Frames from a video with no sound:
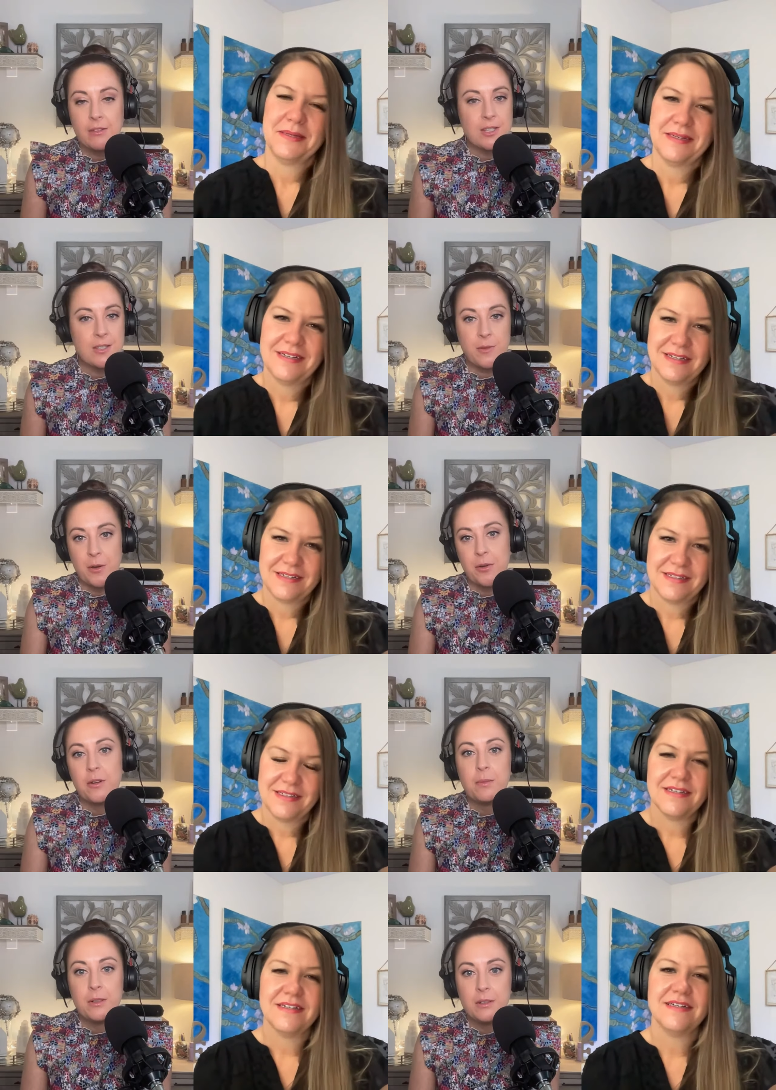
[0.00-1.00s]
Speaker 1: just
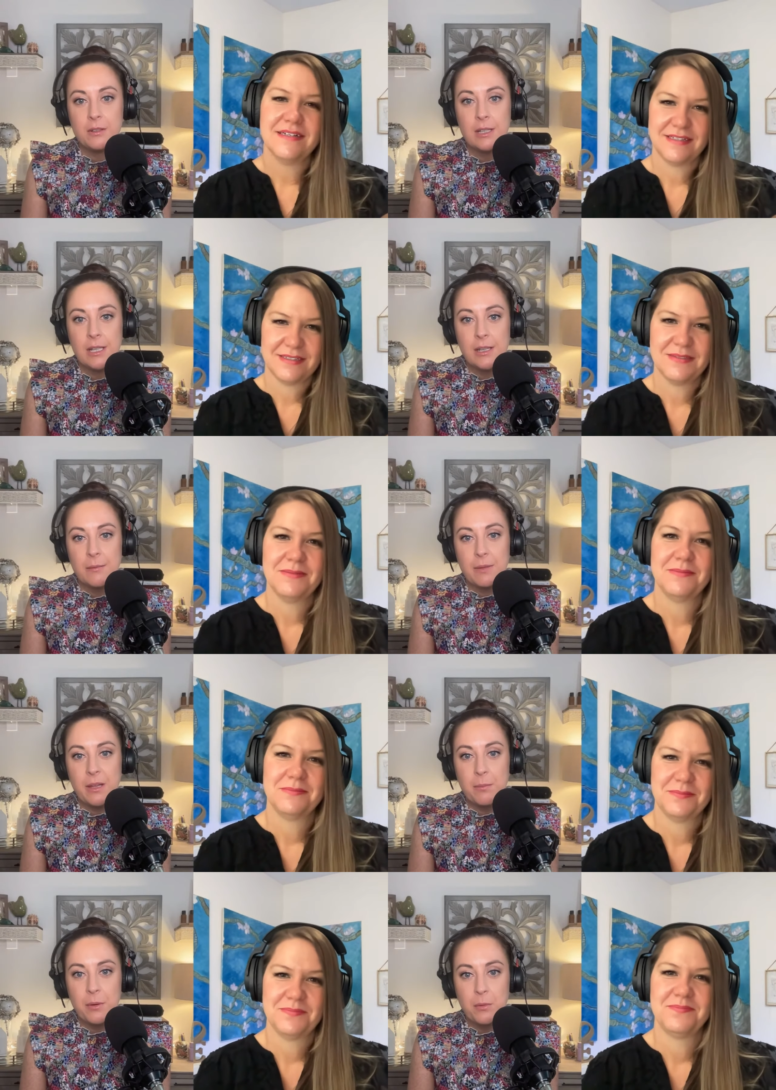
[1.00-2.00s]
vulnerable,
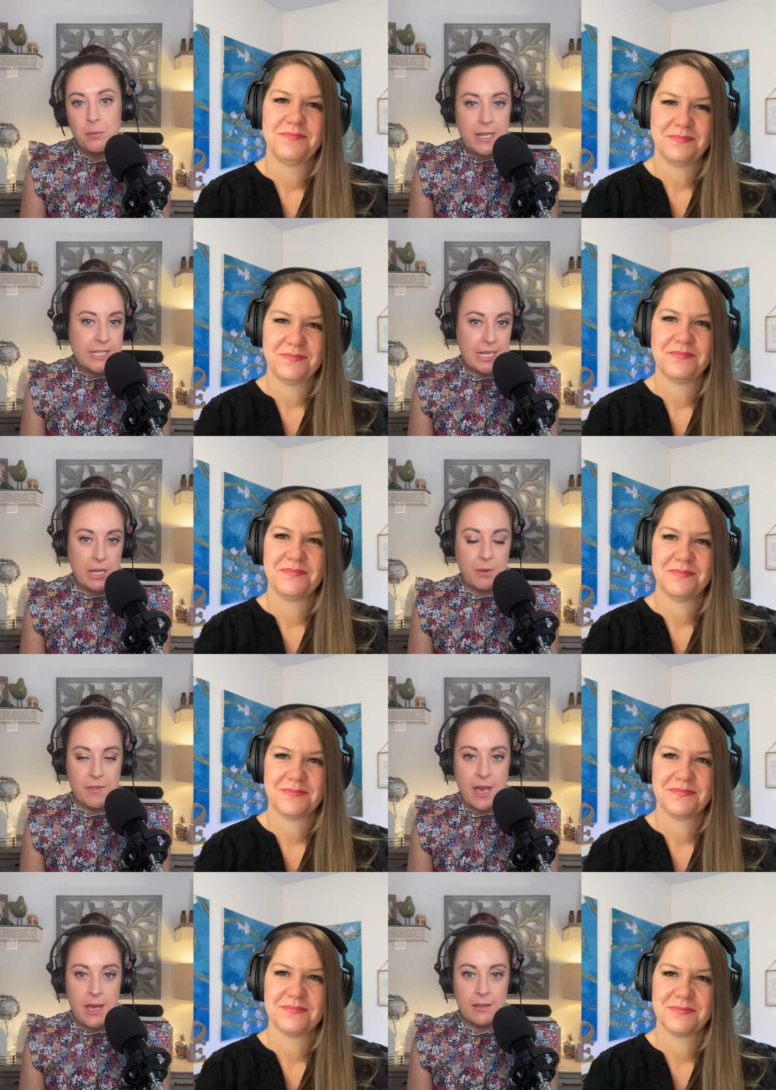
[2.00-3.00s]
people resonate with
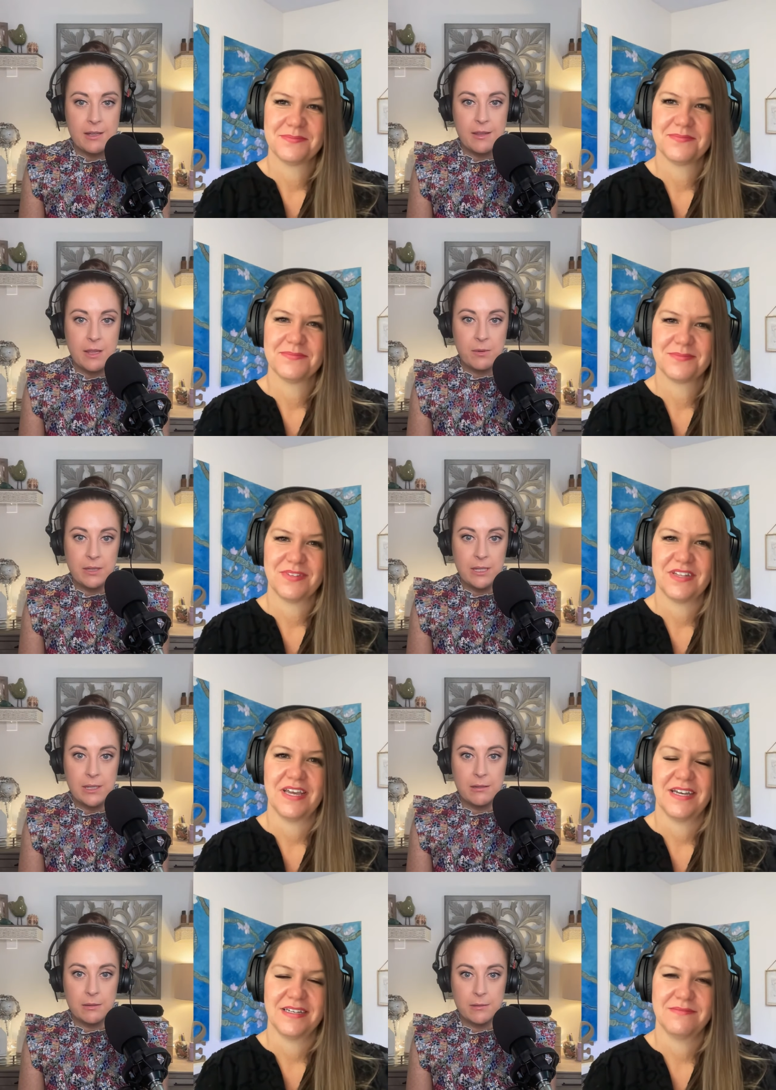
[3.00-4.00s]
that and they really
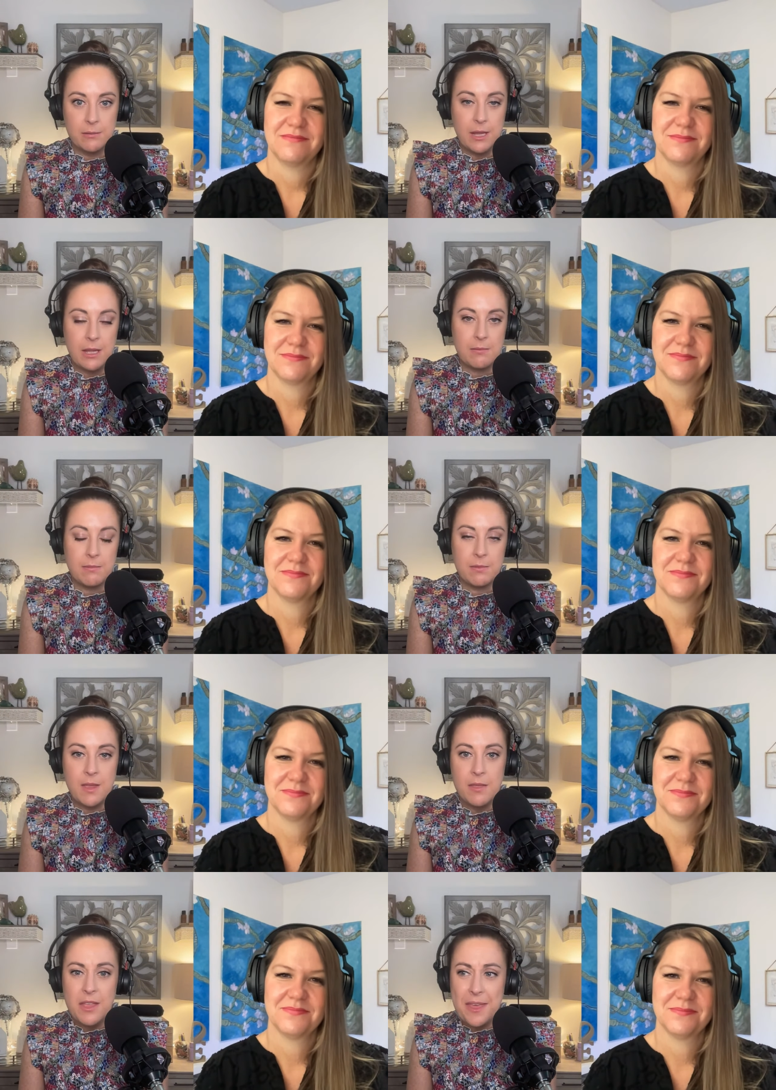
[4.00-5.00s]
yeah. like
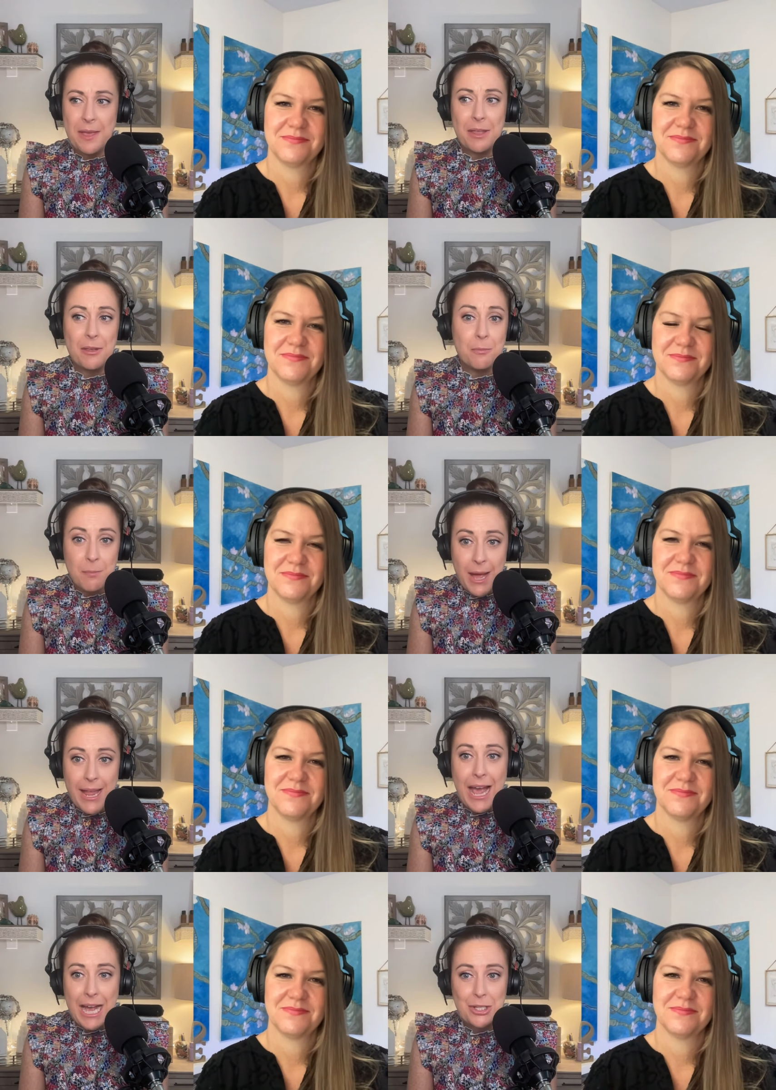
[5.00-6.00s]
then they you might
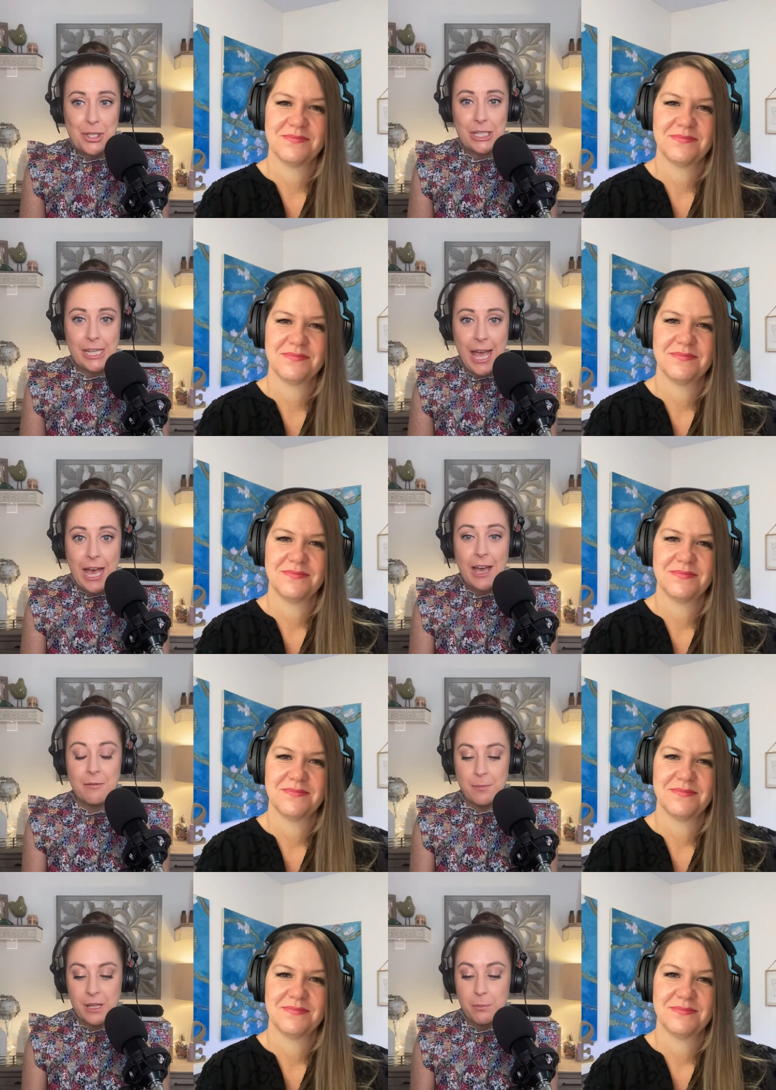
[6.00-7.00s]
actually have
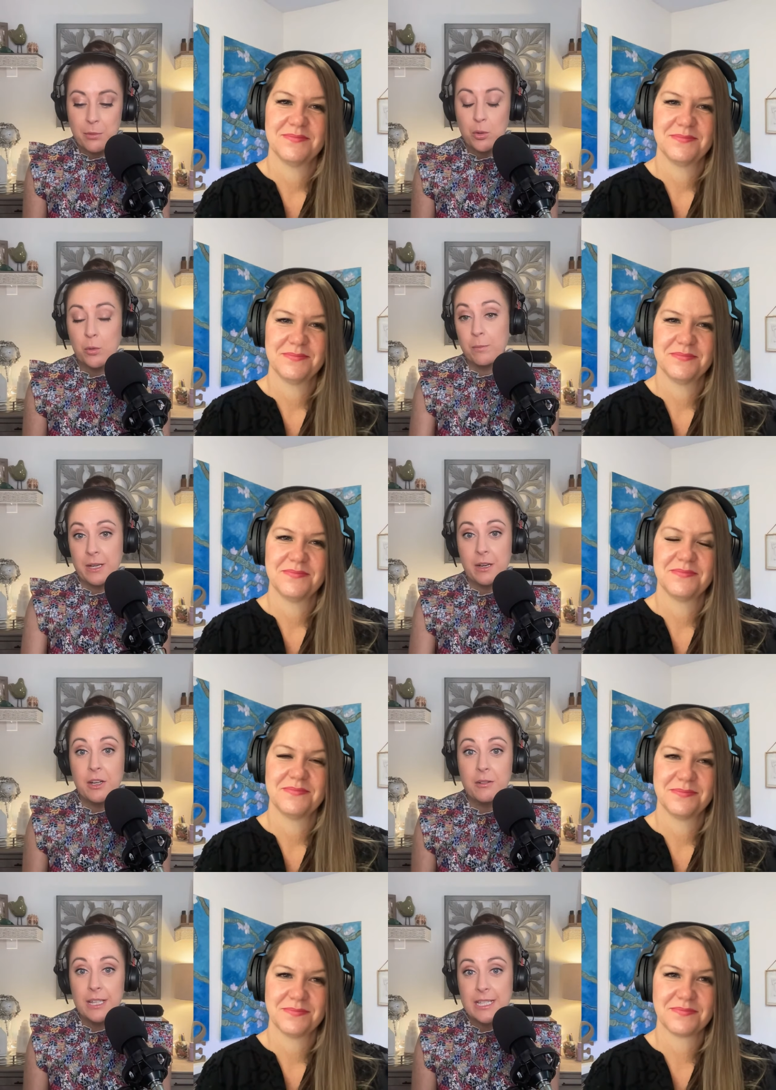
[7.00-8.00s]
people who've been on
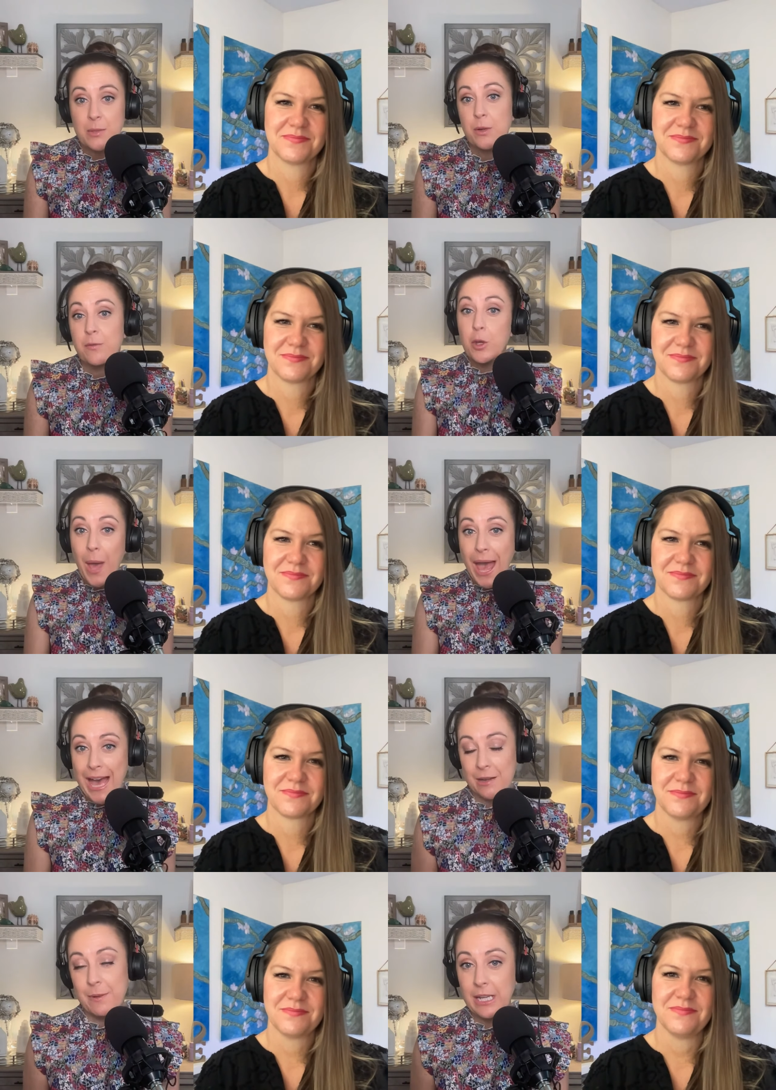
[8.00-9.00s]
your list where if you
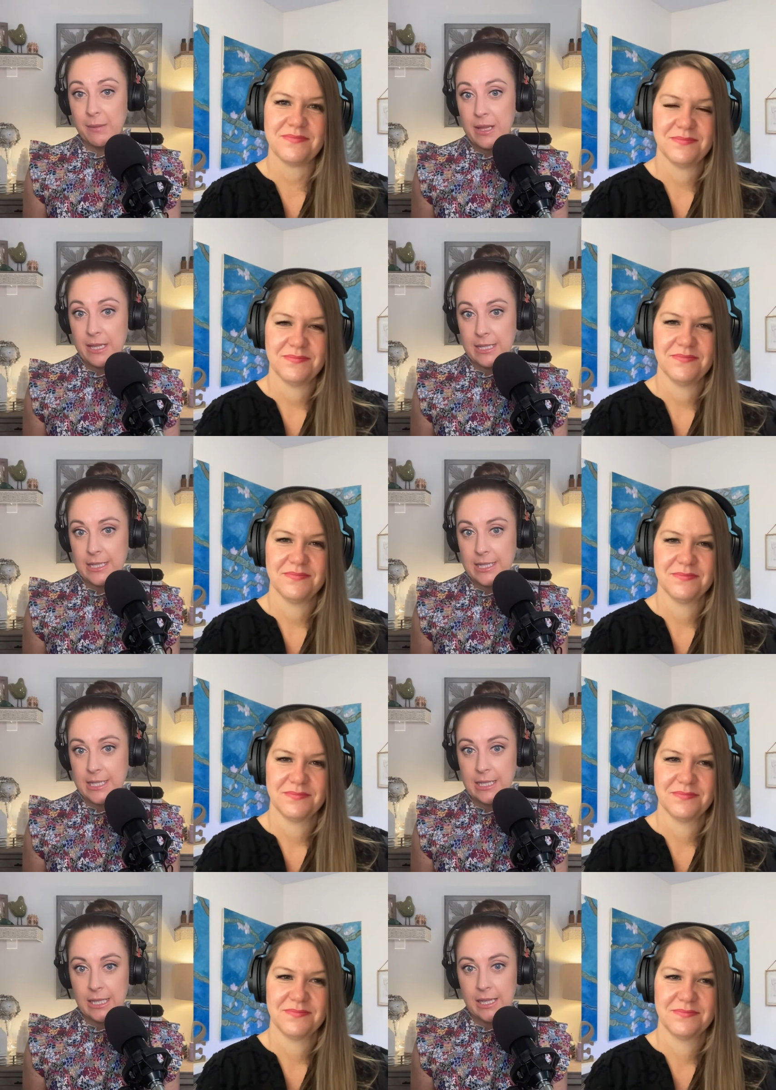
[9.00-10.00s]
had been emailing
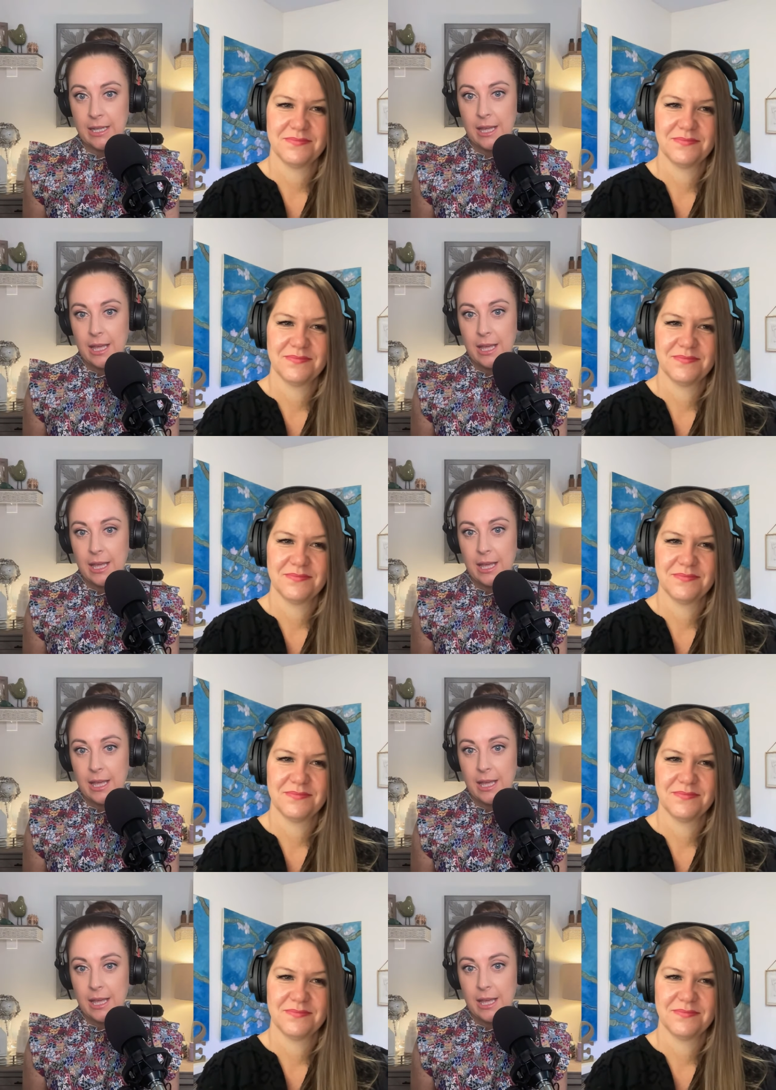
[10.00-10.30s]
consistently,